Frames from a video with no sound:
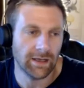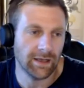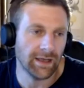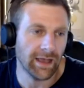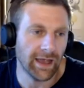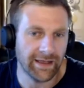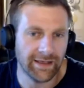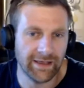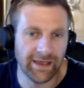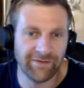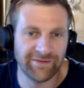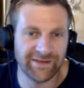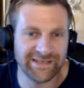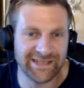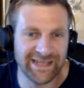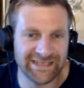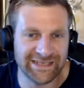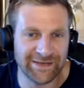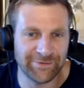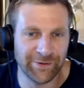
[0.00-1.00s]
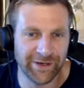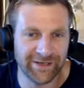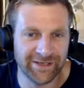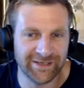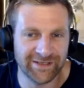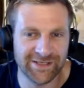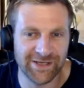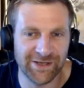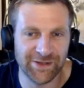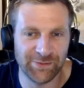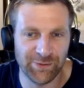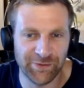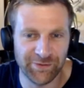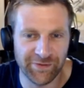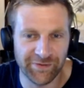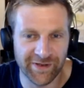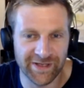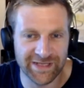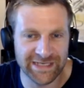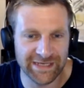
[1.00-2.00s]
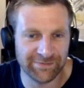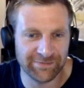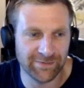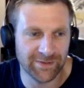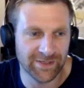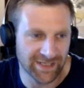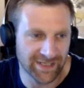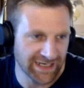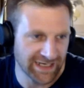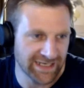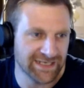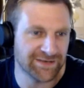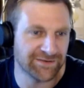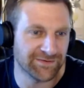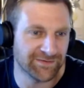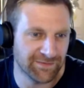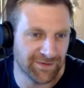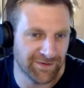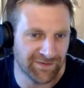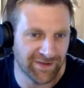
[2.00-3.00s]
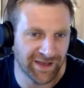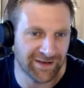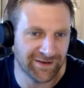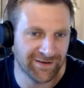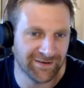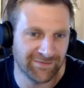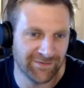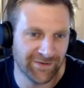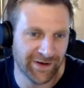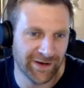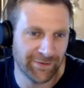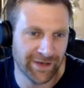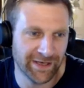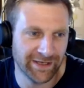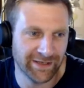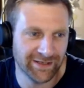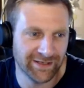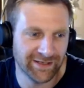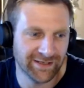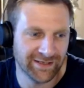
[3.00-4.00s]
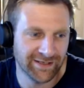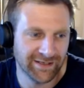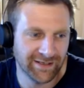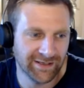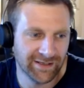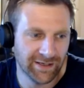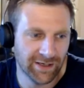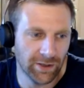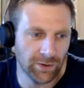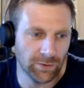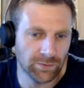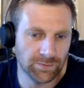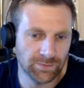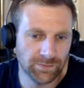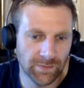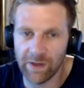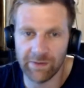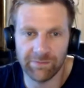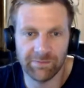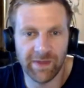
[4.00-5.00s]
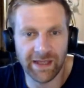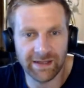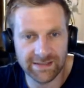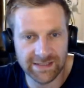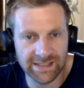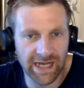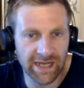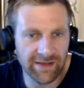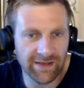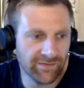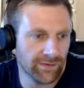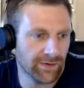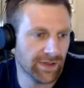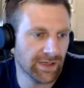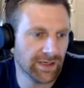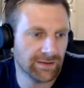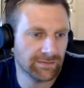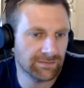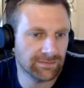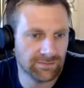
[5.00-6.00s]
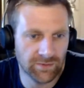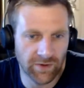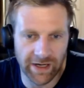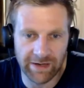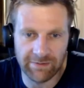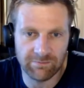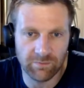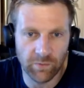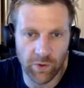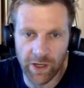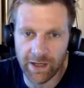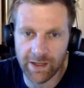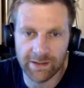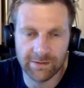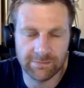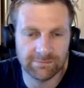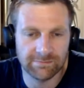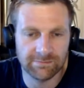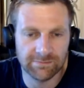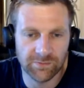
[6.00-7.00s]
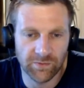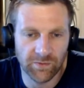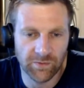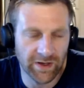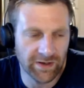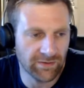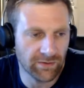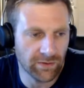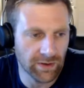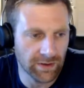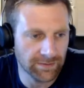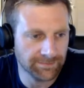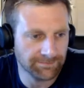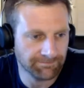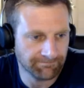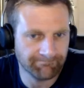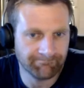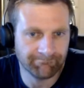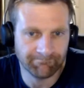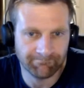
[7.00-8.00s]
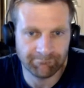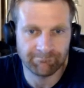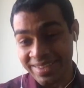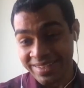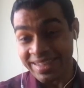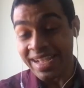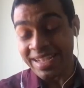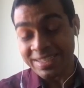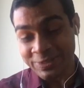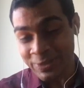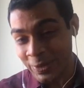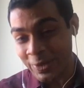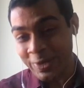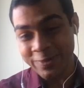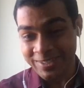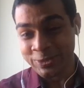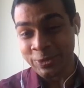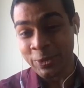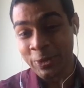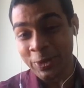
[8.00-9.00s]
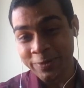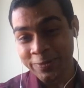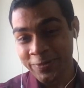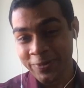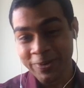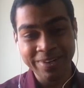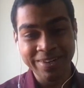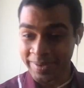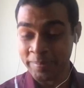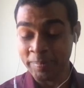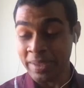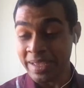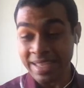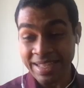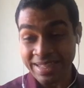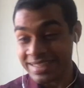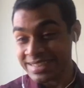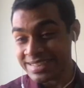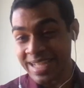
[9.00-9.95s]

Yeah, you have to start somewhere and show the proof of concept, guess you've, you've done very well. Cool. Well, thanks, Jay, for the great work and great talk. Thanks a lot, Sean, for making this